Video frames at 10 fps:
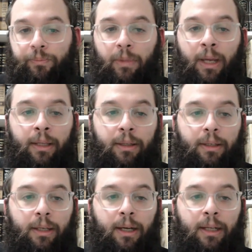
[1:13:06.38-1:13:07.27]

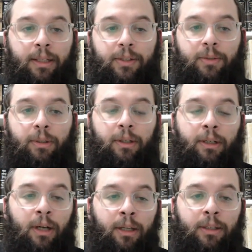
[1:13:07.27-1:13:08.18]
And at least
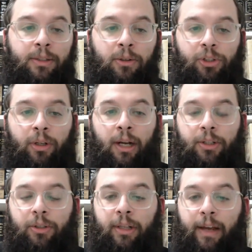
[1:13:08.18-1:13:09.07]
on the
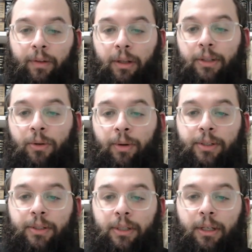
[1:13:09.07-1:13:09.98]
sociological level, it's
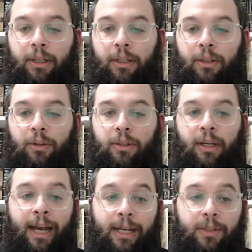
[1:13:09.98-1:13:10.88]
always good to
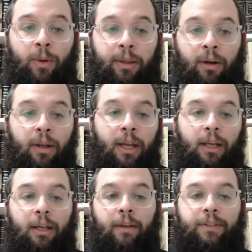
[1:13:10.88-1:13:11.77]
ask whether
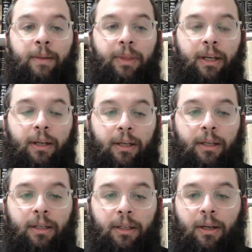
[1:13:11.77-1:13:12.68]
if something
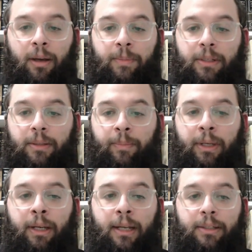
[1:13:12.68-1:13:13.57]
comes into
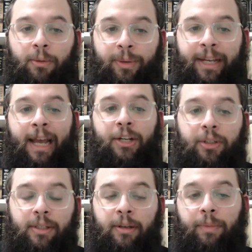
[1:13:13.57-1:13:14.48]
being as a reaction
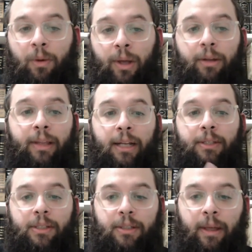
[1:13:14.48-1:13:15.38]
to something, whether
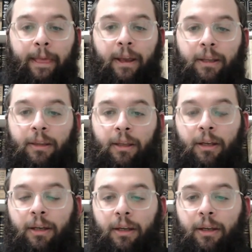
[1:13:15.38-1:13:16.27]
that's
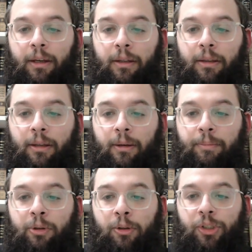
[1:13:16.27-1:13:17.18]
the
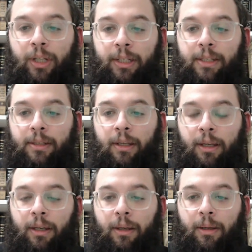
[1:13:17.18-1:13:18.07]
approach that needs
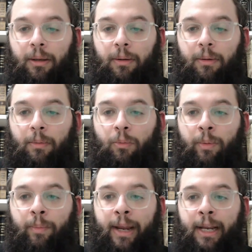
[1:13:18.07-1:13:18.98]
to
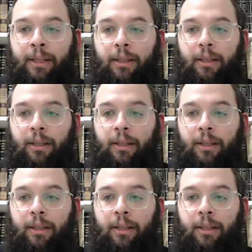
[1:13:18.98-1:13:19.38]
remain